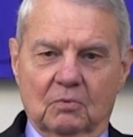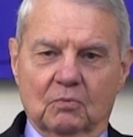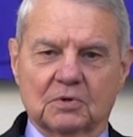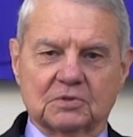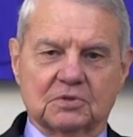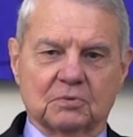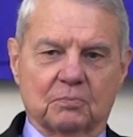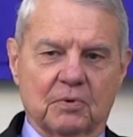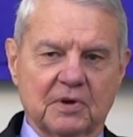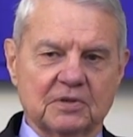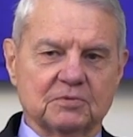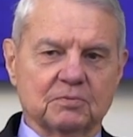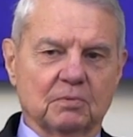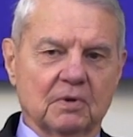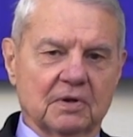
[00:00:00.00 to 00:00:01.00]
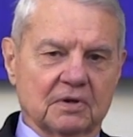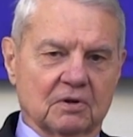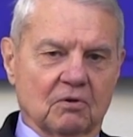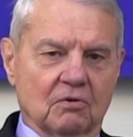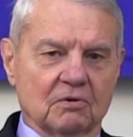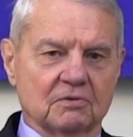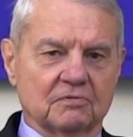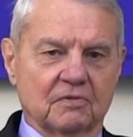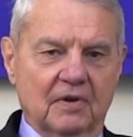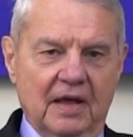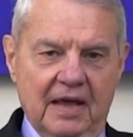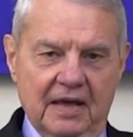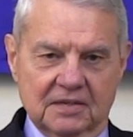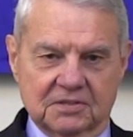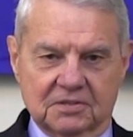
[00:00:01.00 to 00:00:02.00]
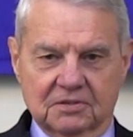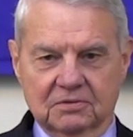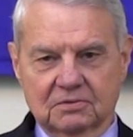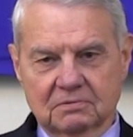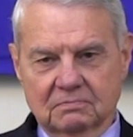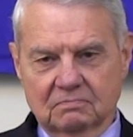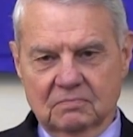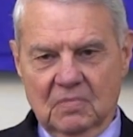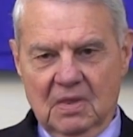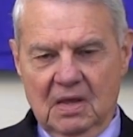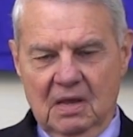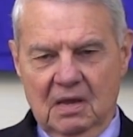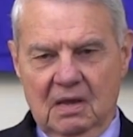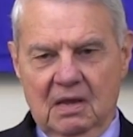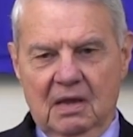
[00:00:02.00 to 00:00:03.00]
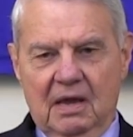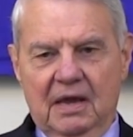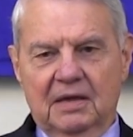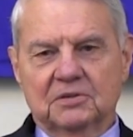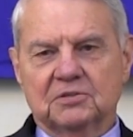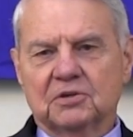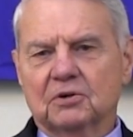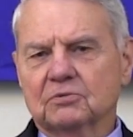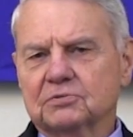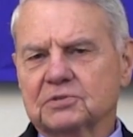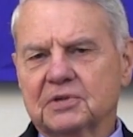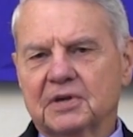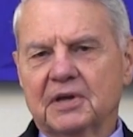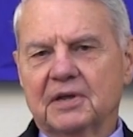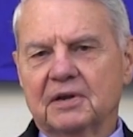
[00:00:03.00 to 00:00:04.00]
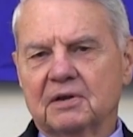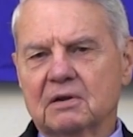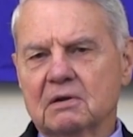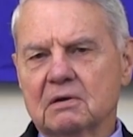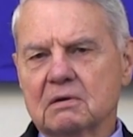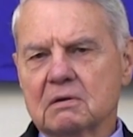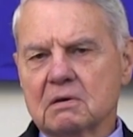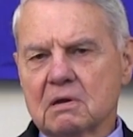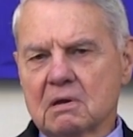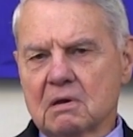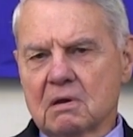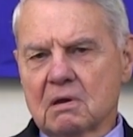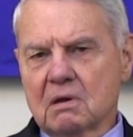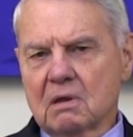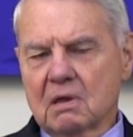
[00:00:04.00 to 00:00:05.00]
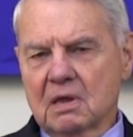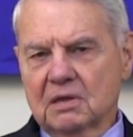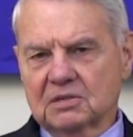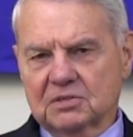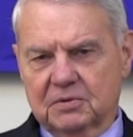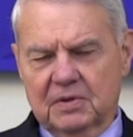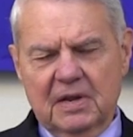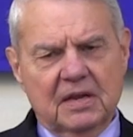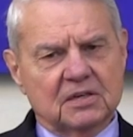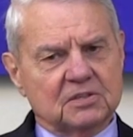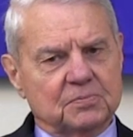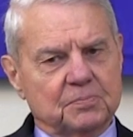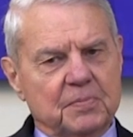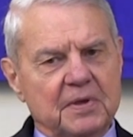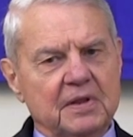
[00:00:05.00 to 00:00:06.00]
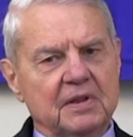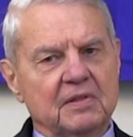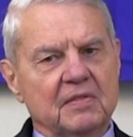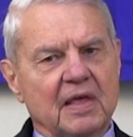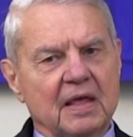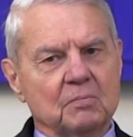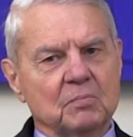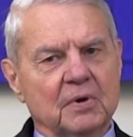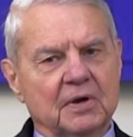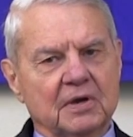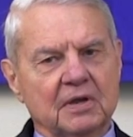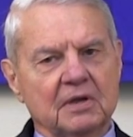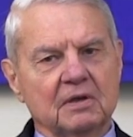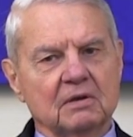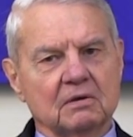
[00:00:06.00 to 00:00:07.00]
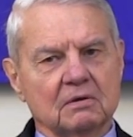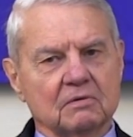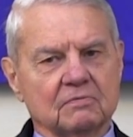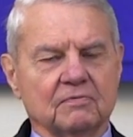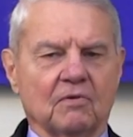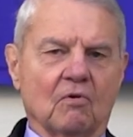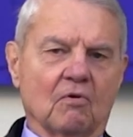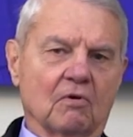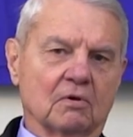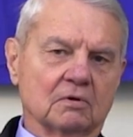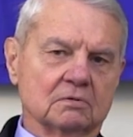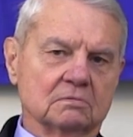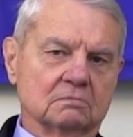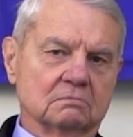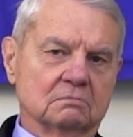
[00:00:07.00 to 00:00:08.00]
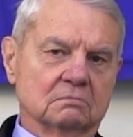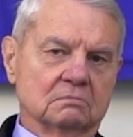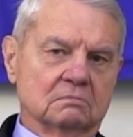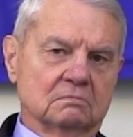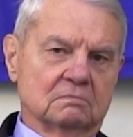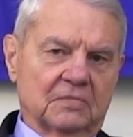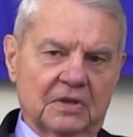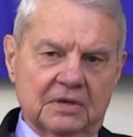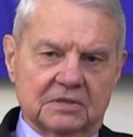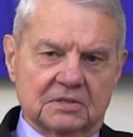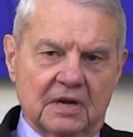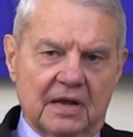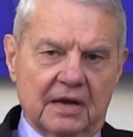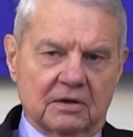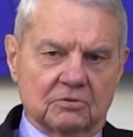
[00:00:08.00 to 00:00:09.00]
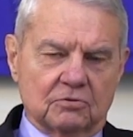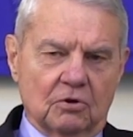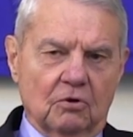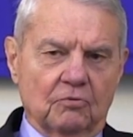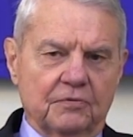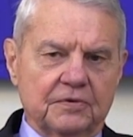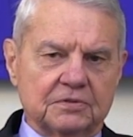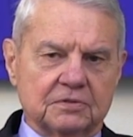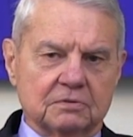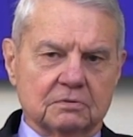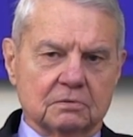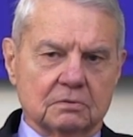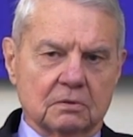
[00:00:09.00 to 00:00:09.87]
was the principal at Gordonsville High School. And Joe said, instead of spending that money for things like trophies,